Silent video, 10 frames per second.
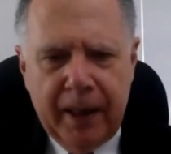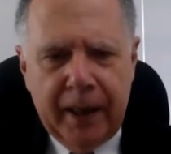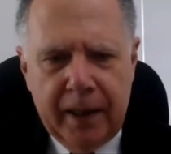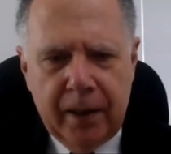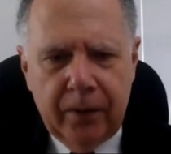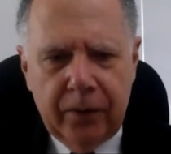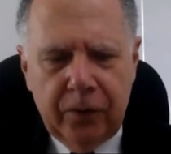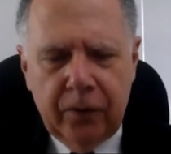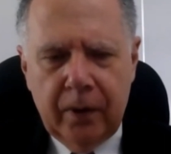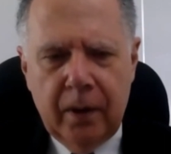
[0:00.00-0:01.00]
many
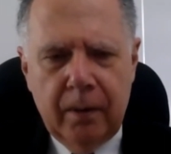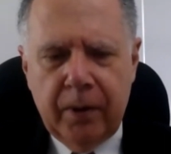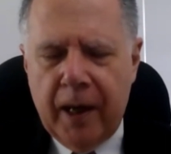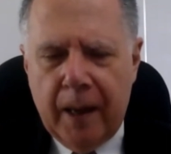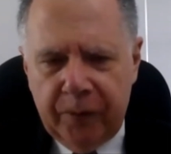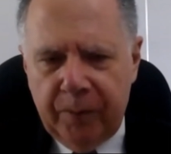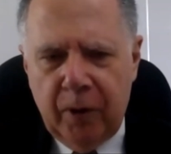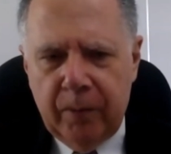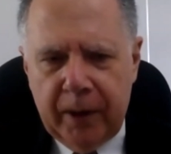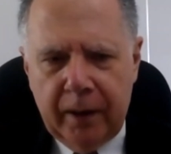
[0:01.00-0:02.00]
years, perhaps
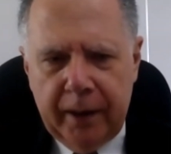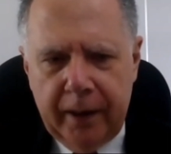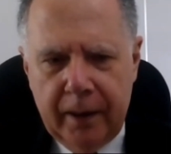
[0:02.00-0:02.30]
permanently.